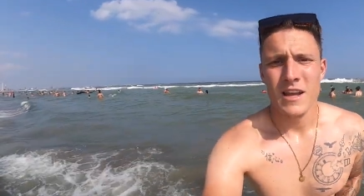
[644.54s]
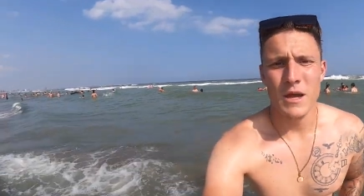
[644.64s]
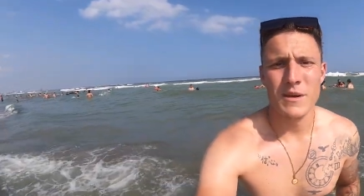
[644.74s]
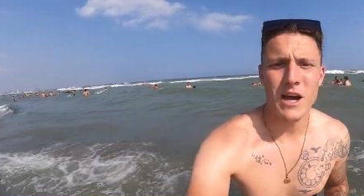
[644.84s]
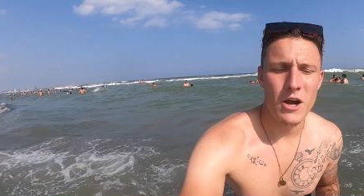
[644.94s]

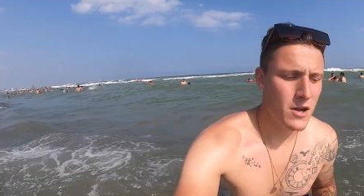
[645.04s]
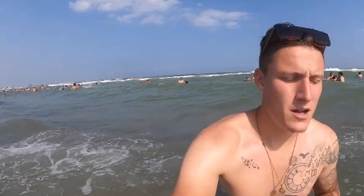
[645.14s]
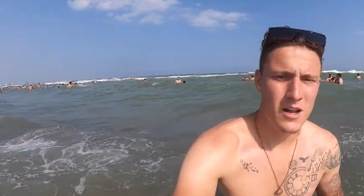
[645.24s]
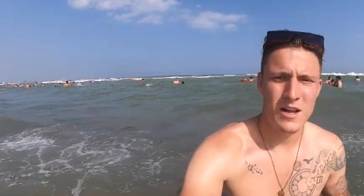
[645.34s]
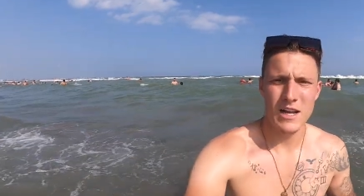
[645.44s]
Here we go.
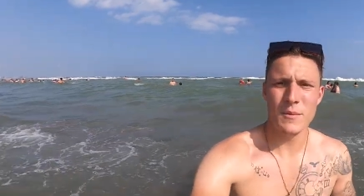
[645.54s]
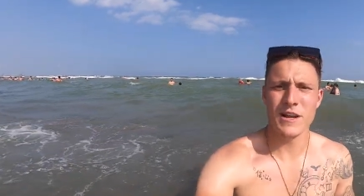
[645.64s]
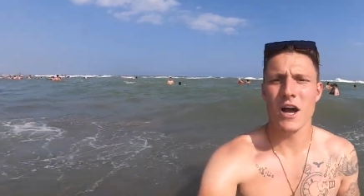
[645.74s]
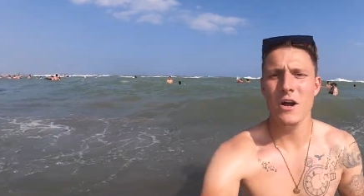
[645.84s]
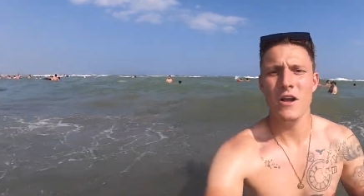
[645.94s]
Here we
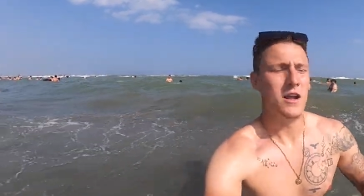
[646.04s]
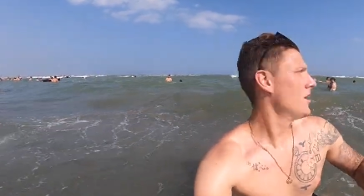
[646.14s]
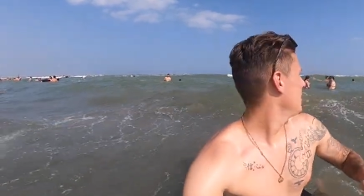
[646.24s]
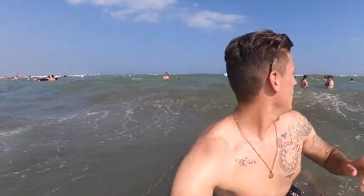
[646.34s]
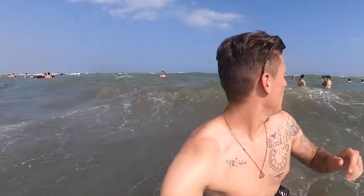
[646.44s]
go.
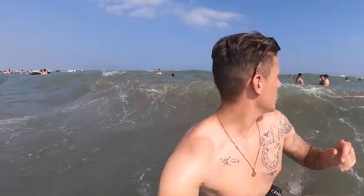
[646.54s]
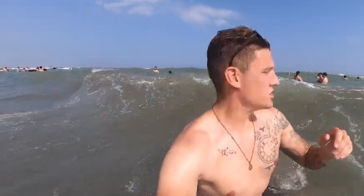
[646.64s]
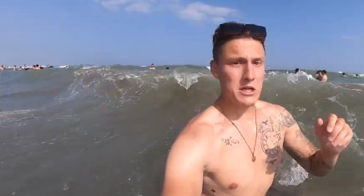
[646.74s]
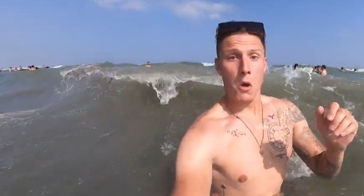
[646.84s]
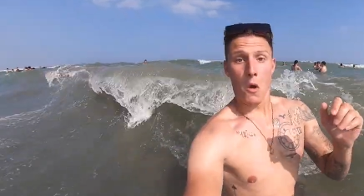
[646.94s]

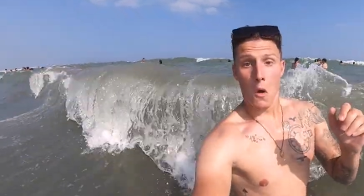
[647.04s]
Watch it.